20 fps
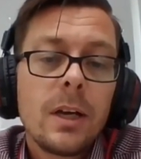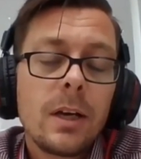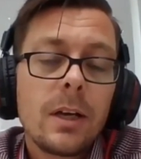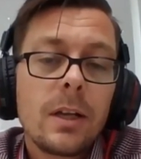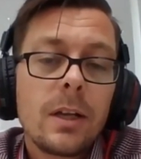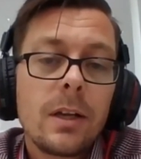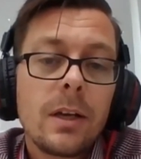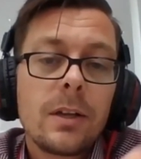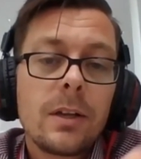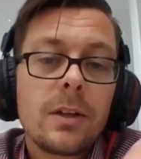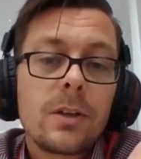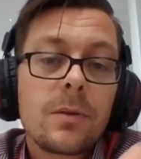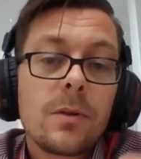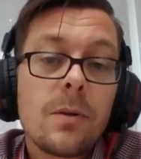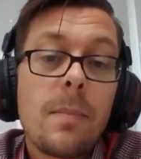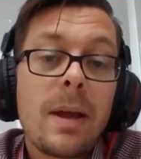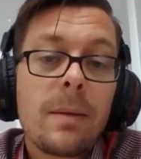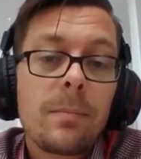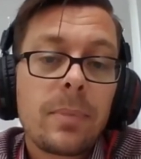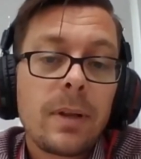and
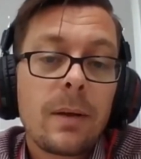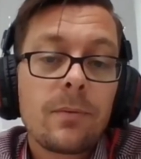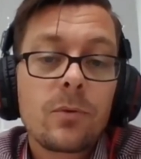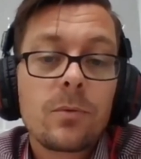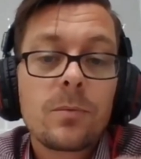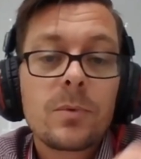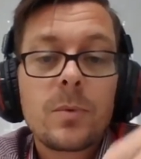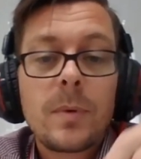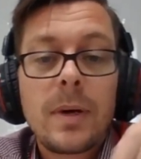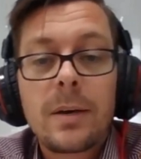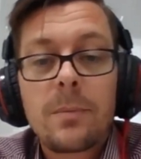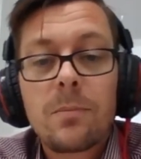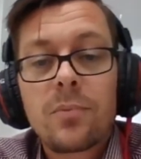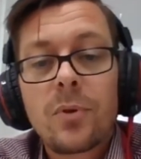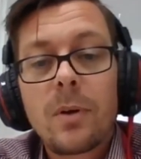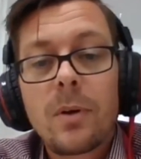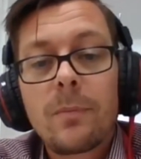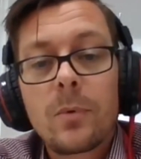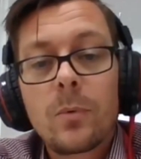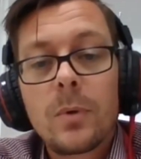the main platforms we had in
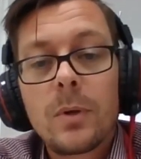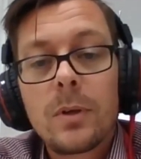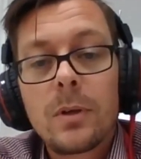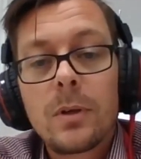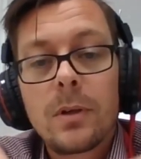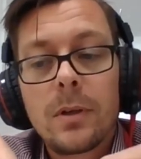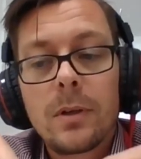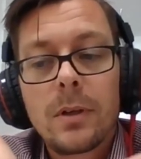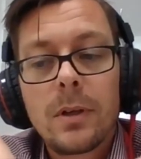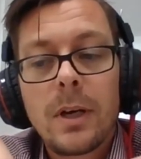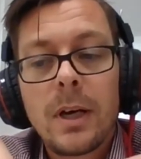primary were